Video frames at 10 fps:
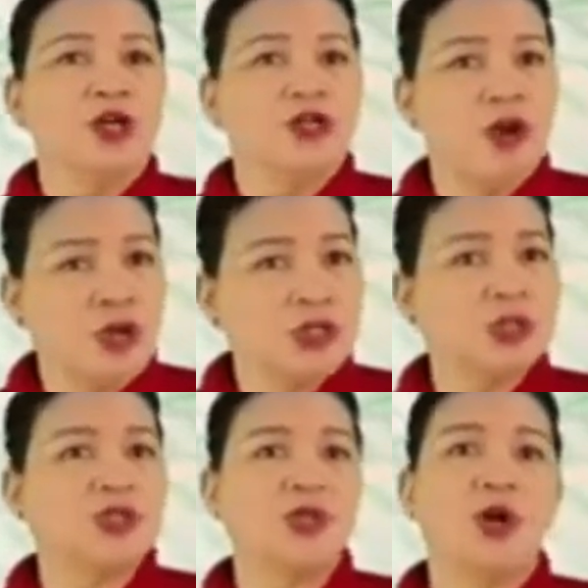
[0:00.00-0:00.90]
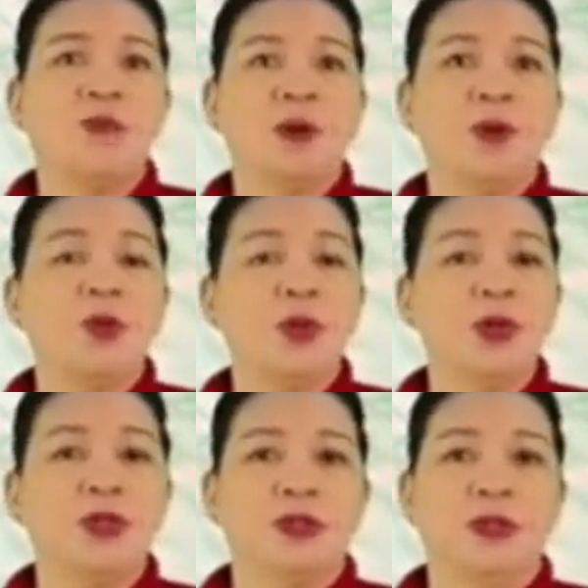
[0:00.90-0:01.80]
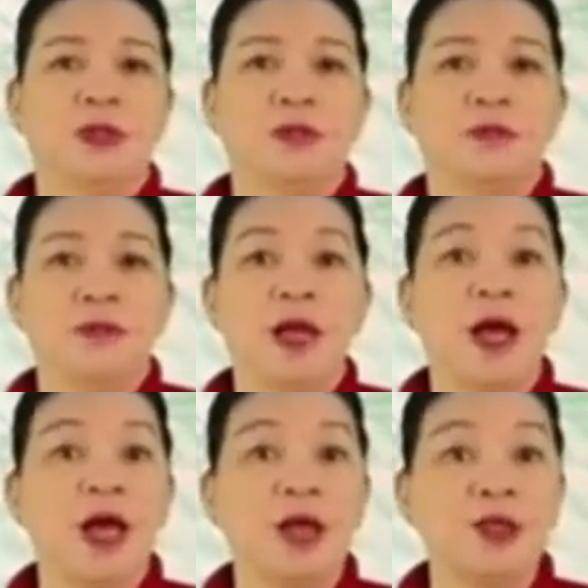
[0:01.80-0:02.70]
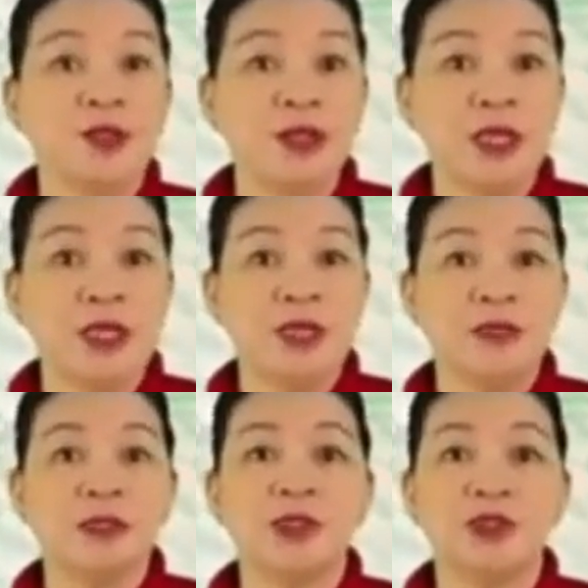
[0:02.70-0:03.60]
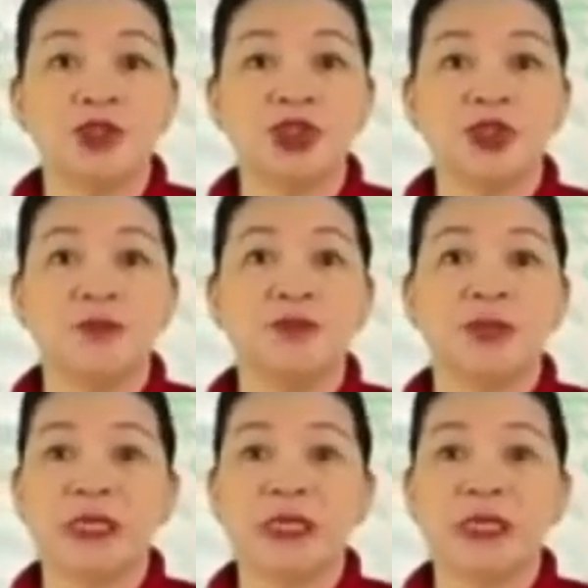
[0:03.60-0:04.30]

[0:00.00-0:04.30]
Gauze to cover wound, iodine solution for